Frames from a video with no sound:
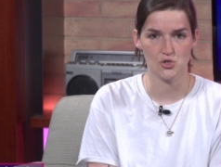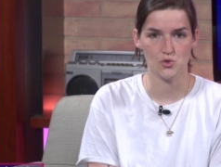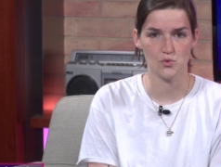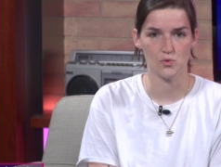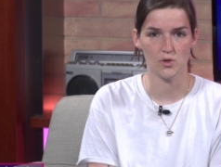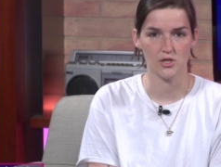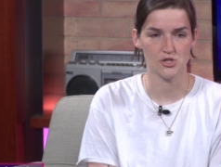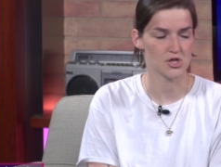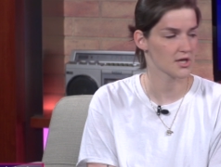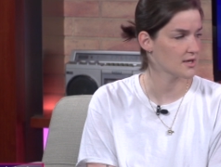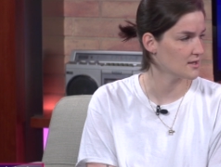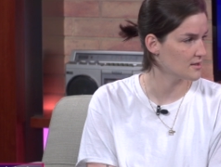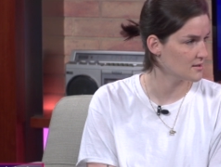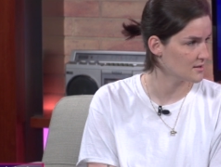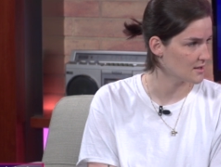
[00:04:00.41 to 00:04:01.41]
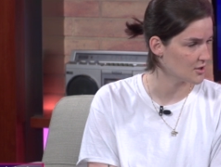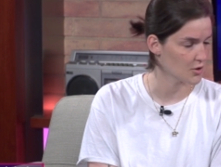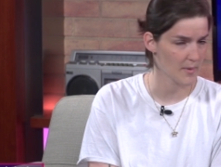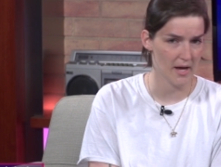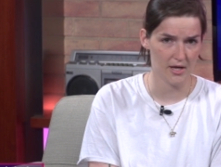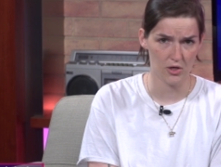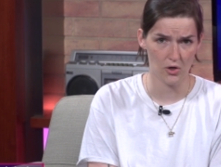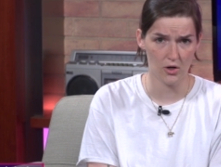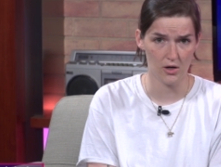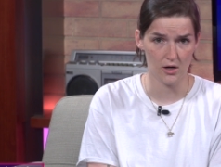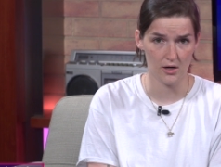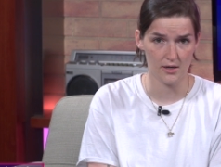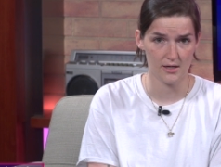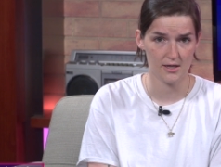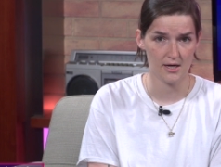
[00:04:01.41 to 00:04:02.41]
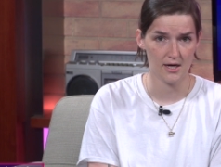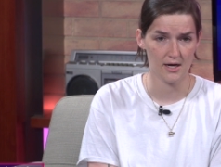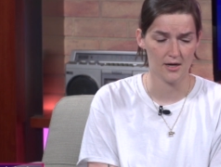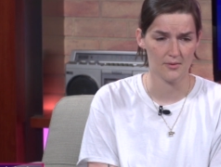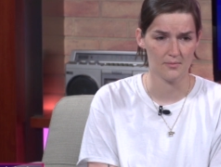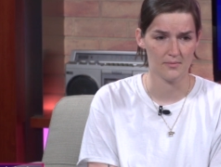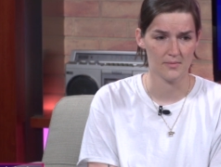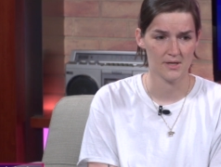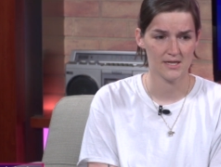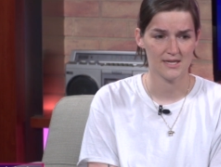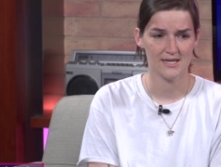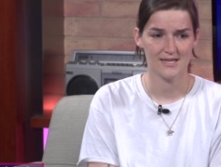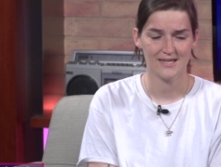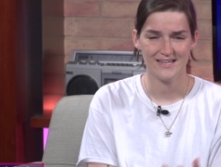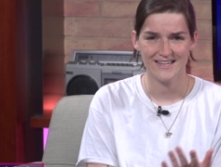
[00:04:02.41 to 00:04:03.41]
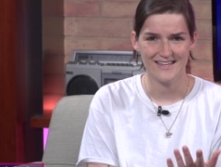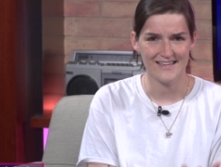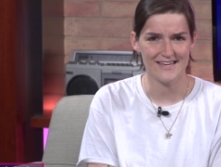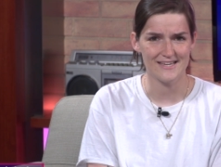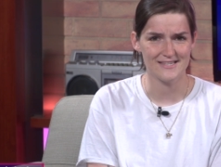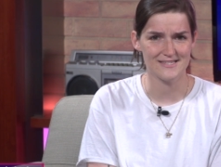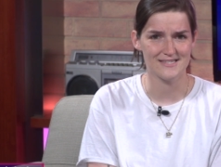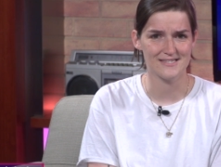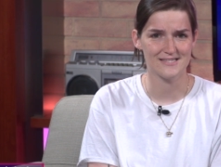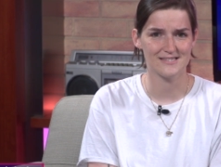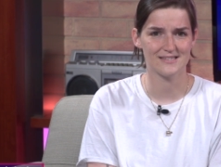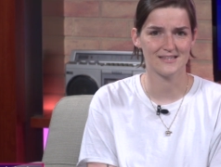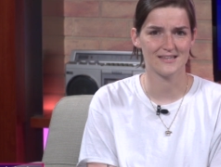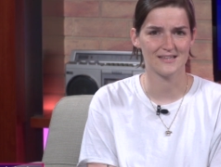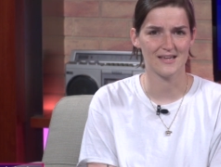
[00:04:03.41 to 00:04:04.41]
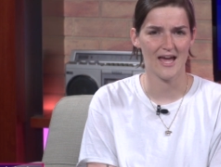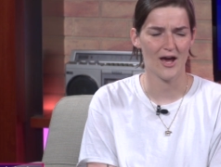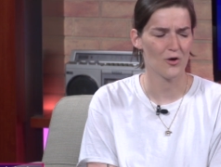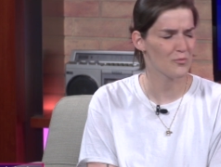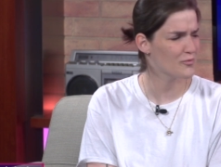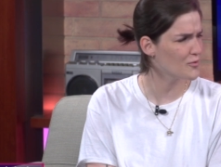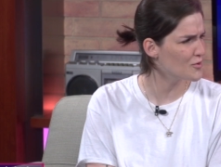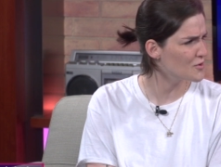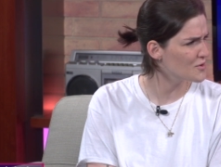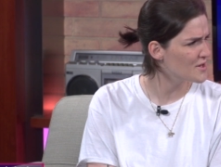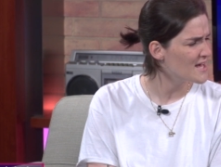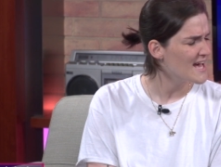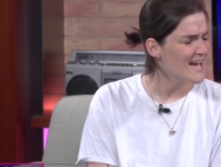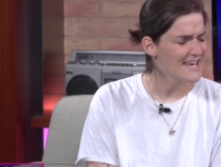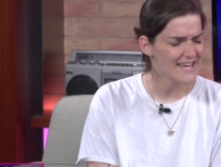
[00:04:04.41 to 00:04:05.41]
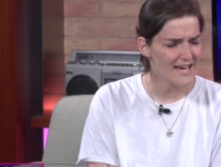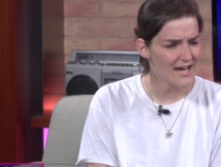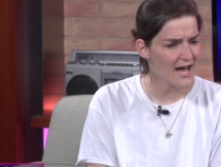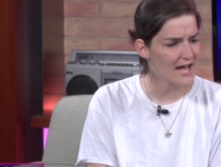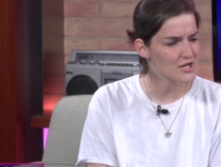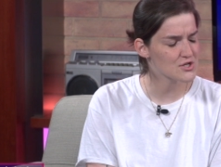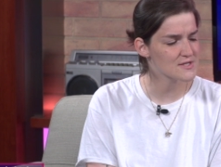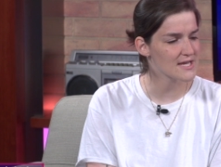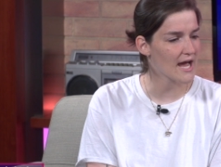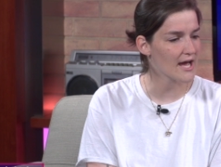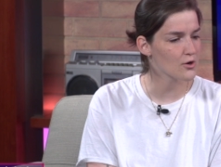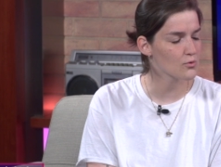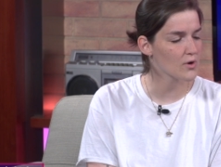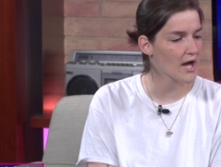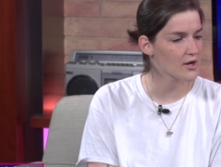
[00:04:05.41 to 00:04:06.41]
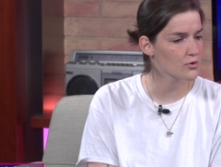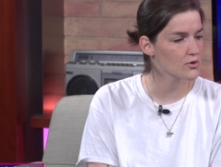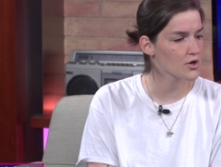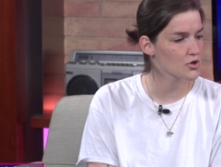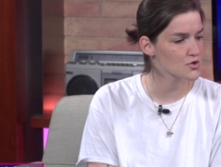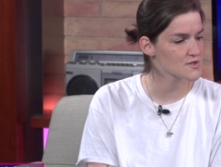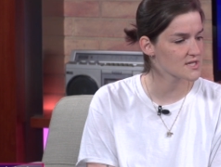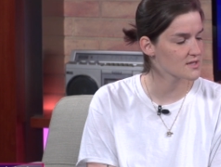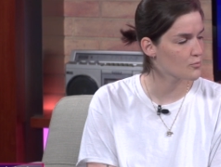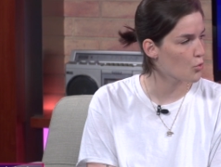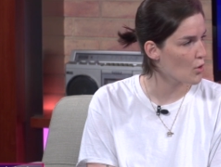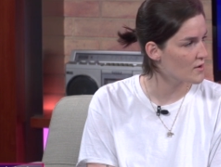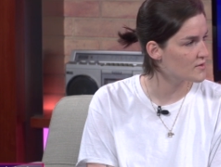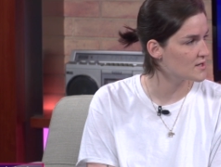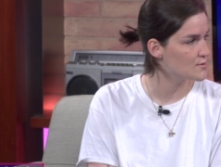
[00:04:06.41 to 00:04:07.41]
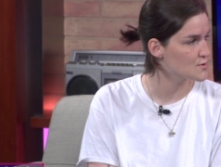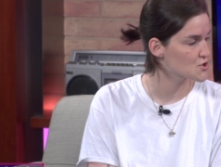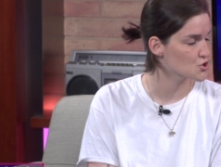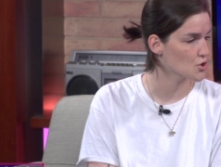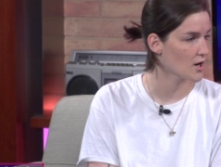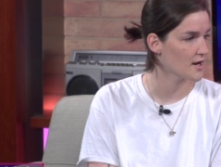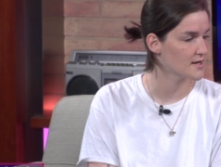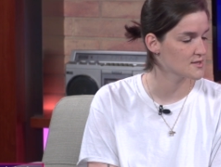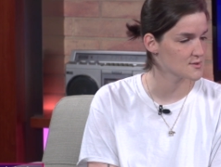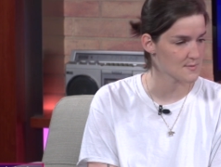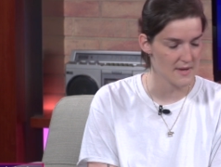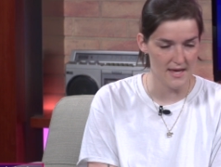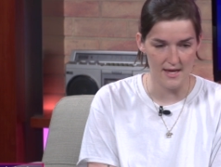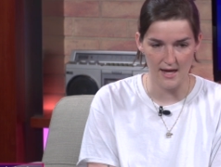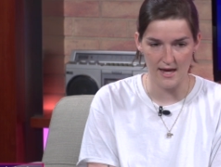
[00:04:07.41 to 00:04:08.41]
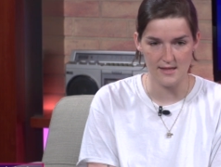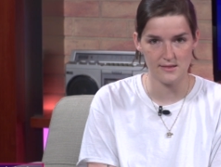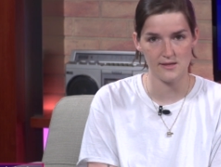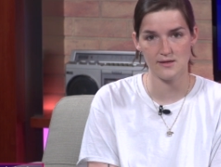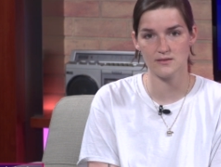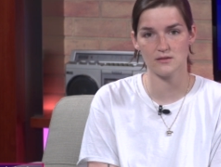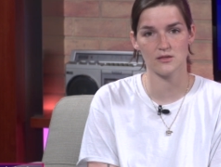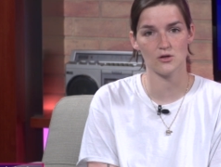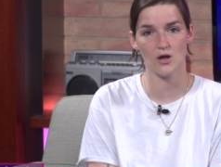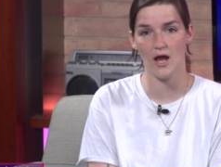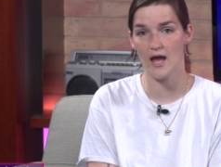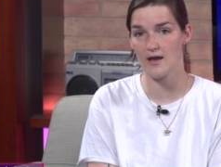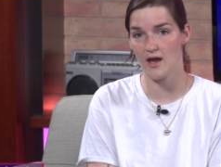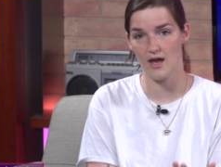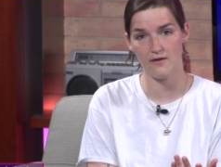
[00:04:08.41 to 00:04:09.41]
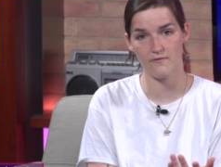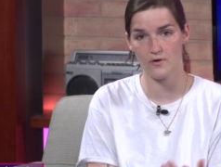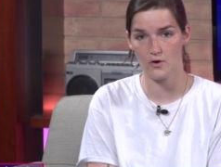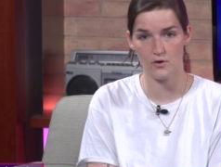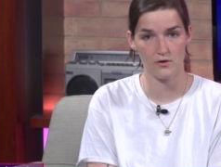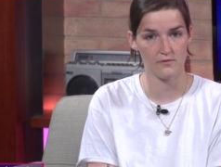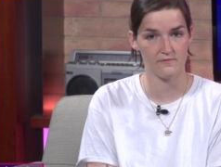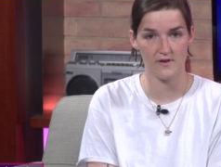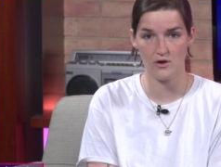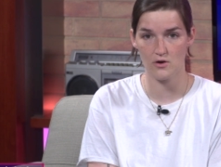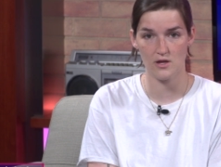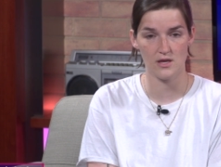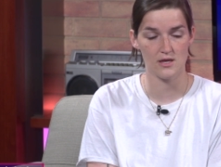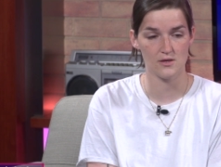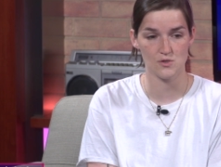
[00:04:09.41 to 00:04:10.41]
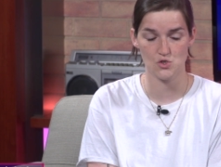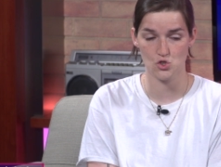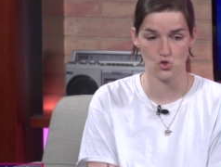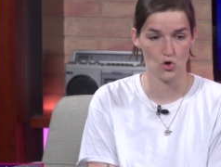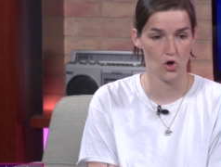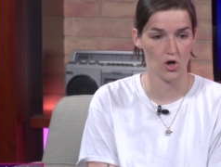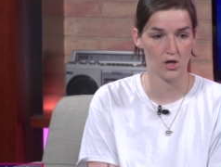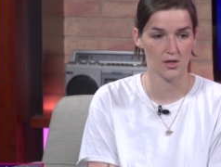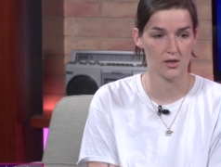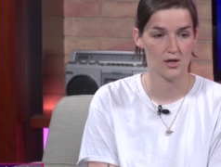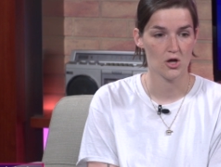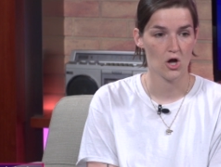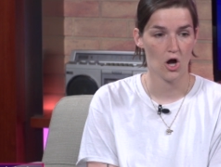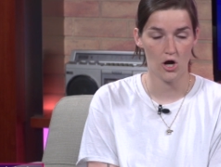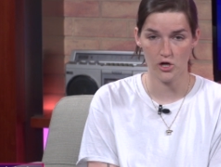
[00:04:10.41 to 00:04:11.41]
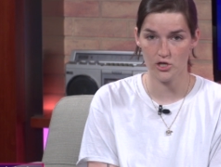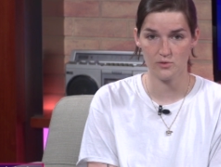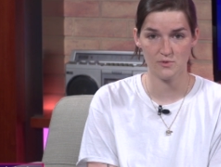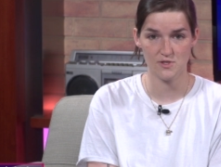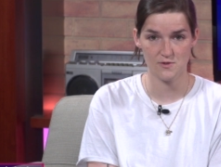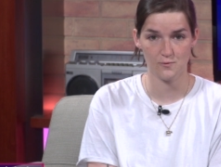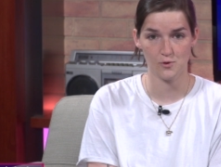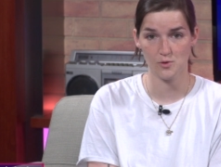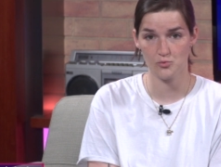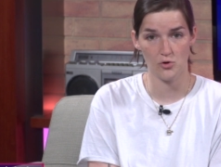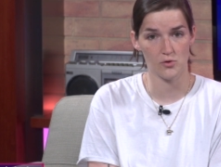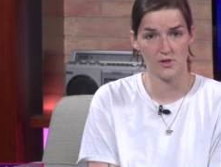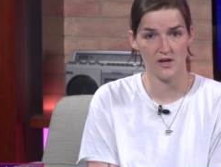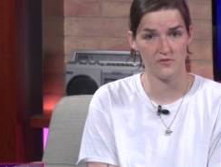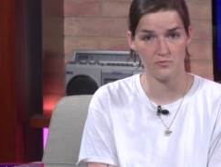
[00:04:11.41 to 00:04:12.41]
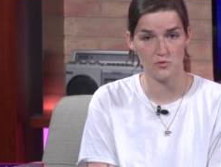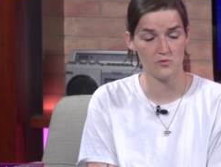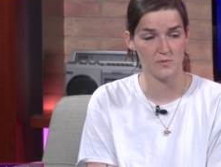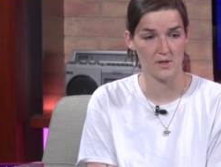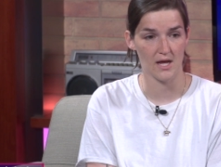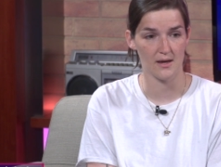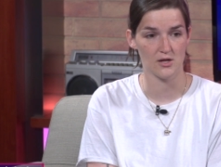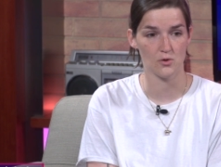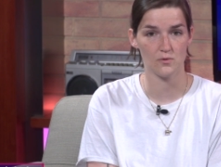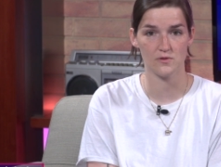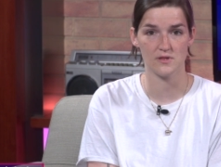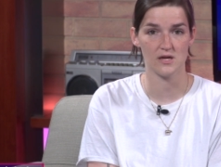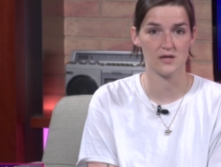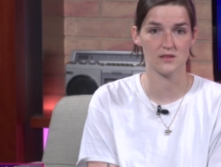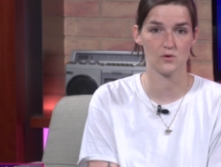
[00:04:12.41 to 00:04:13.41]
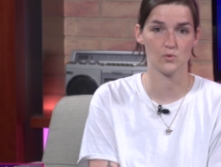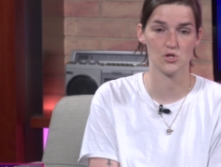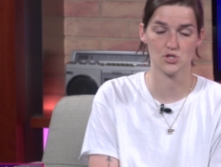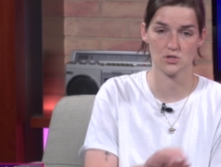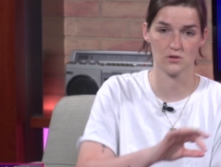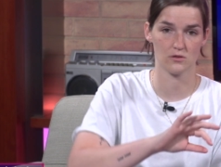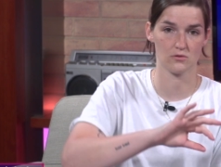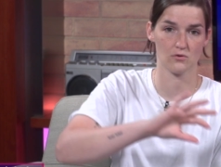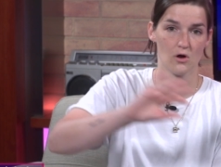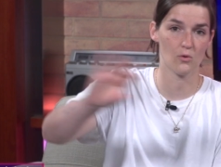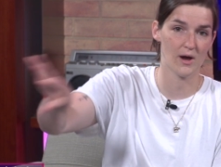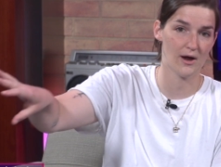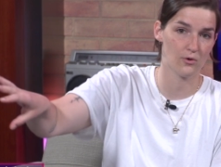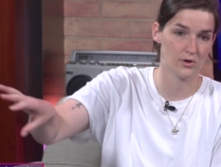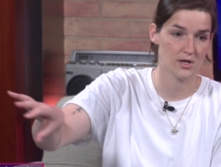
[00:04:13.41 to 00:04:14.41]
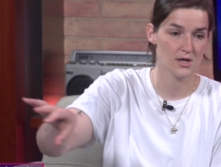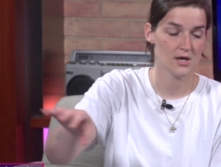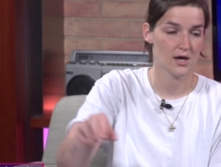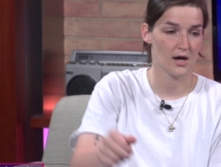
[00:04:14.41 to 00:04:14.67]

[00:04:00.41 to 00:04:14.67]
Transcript: to a chicken in your backyard um, is helpful. The best move. Yeah, yeah, I just I don't I don't understand the point that he was trying to make. I think that there I I've heard very strong arguments for the pro-life movement. I don't think that we should throw out